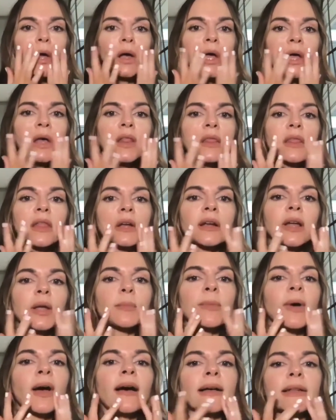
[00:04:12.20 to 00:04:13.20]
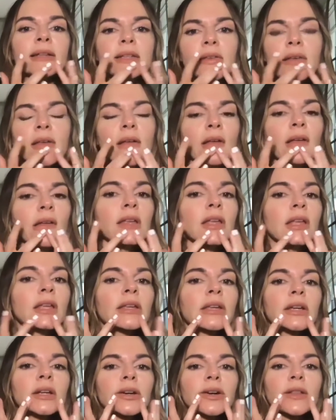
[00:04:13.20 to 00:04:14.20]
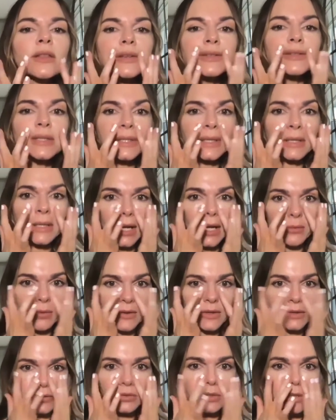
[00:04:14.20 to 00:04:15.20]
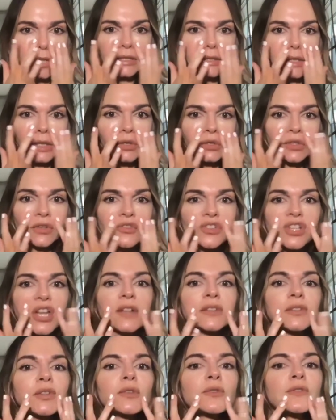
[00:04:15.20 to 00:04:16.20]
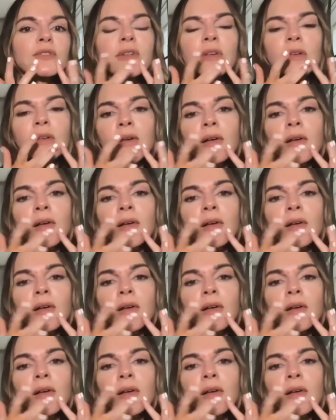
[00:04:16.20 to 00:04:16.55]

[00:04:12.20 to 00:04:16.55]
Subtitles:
And then I pat here. This is an area that we get a lot of shadows.